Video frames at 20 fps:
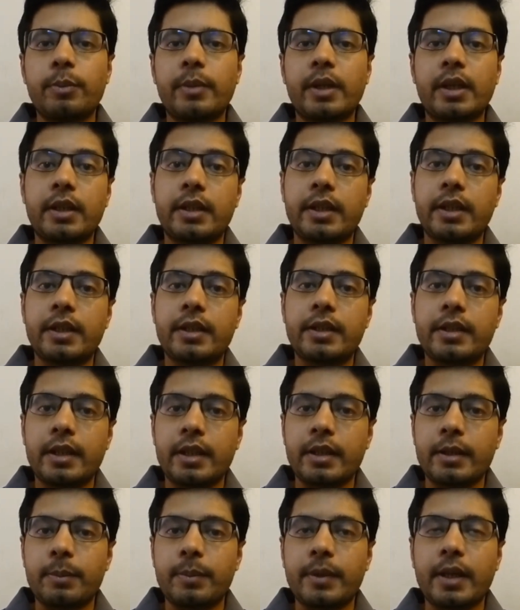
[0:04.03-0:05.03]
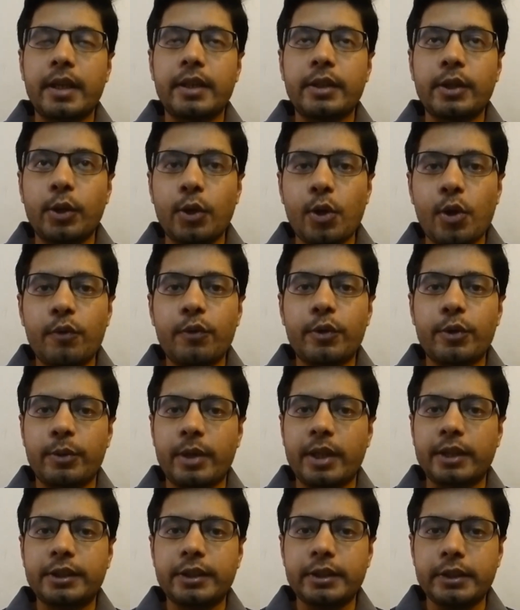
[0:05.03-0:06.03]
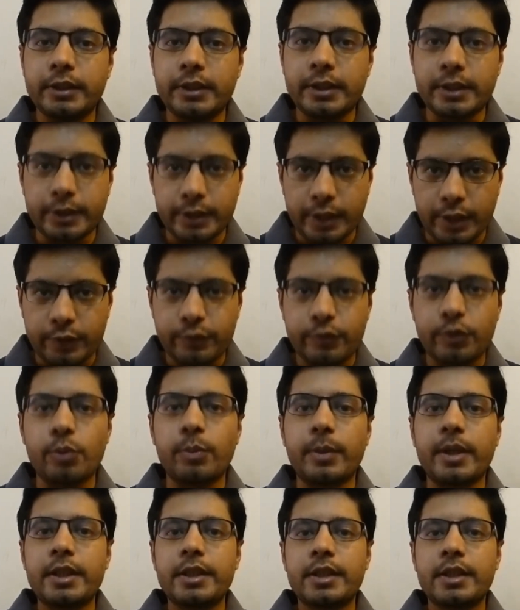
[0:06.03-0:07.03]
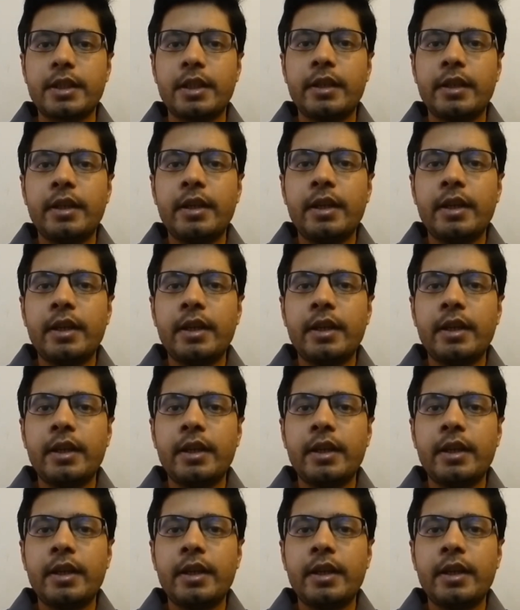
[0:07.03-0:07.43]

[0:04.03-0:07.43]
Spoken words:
meditate and apply the law of attraction since last few months.